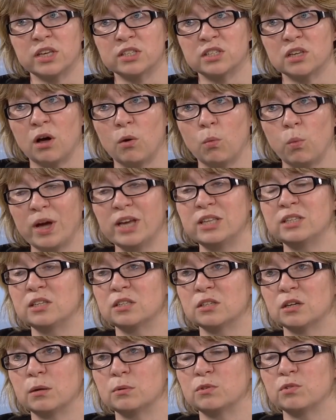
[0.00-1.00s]
it's our waiting
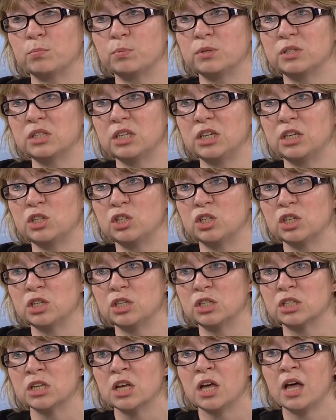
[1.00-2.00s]
times for
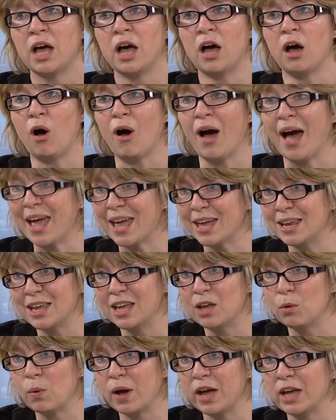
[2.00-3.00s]
procedures, our
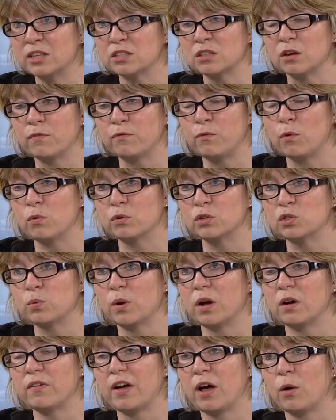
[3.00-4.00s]
A&E waits, our 4 and
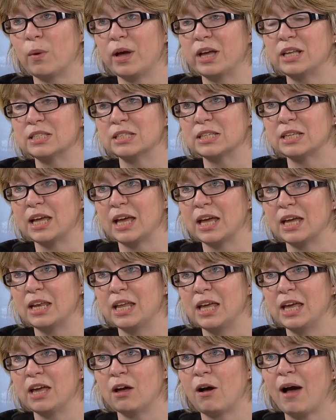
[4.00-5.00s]
12-hour waits in
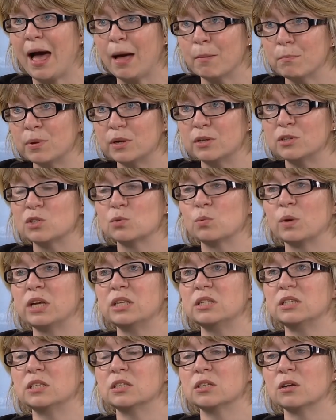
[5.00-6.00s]
A&E, our ambulance
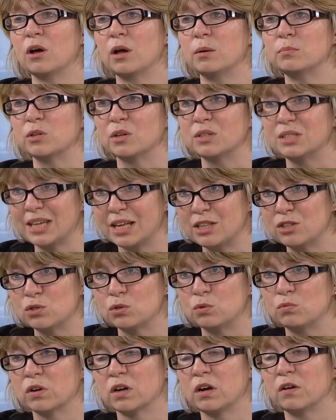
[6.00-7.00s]
waiting times, our
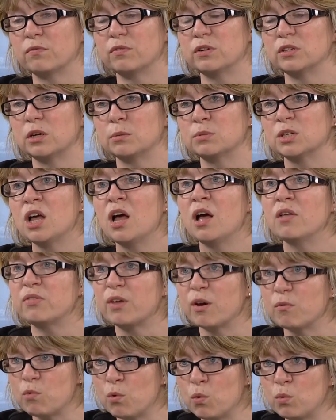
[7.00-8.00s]
dental recovery times,
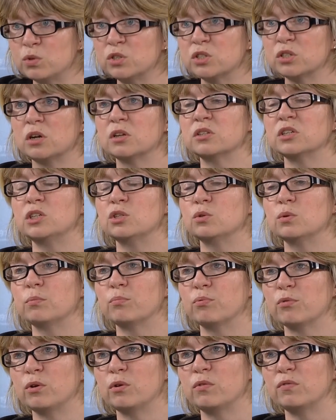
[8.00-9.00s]
they're all starting to
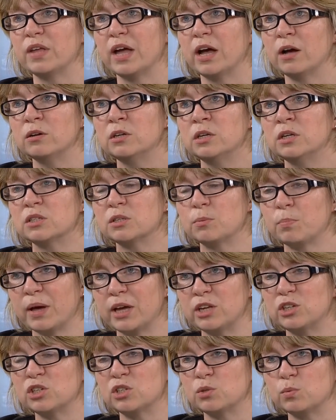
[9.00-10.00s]
improve now. So
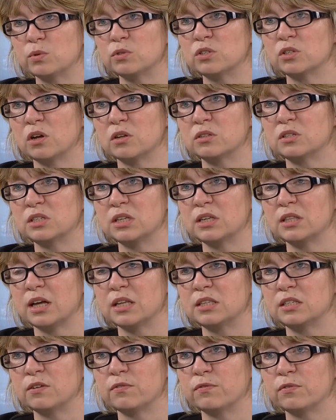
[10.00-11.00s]
patients will start to see
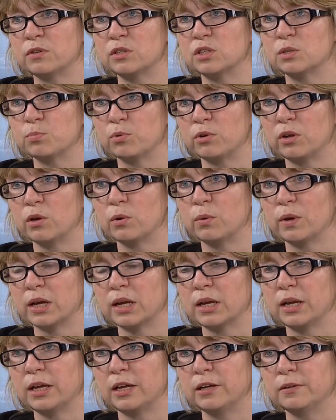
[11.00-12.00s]
that difference pretty
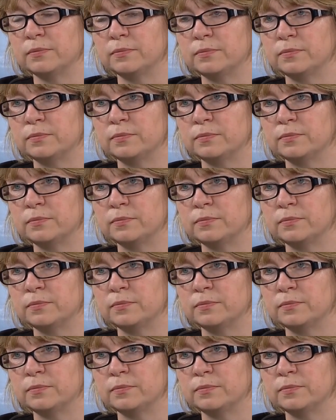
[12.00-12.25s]
quickly.